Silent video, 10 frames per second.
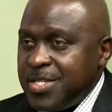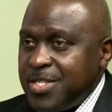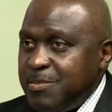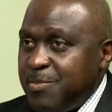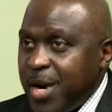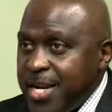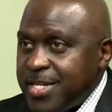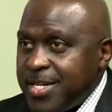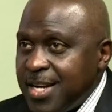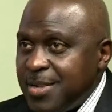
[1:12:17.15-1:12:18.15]
Is it
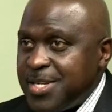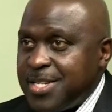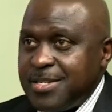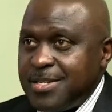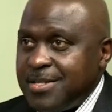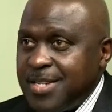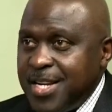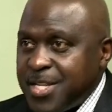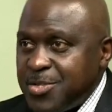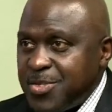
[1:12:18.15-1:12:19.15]
bright now that
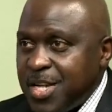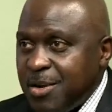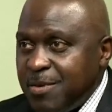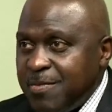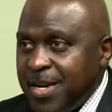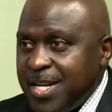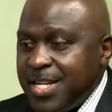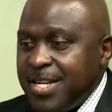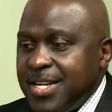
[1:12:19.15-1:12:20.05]
the elections are over?